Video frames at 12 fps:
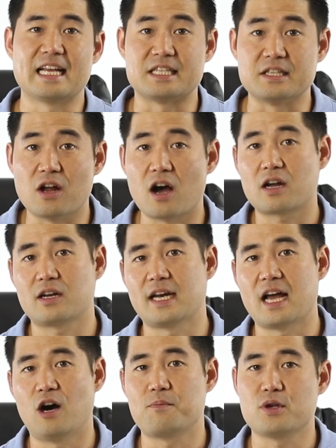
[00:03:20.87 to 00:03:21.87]
It's not going
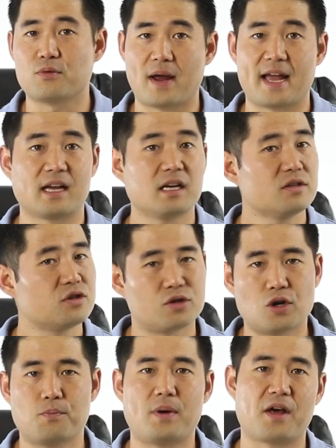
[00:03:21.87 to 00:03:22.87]
to help you rank, so
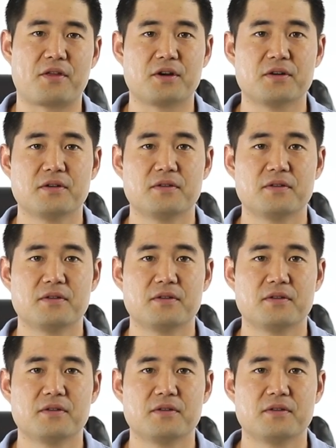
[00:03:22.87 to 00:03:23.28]
don't bother.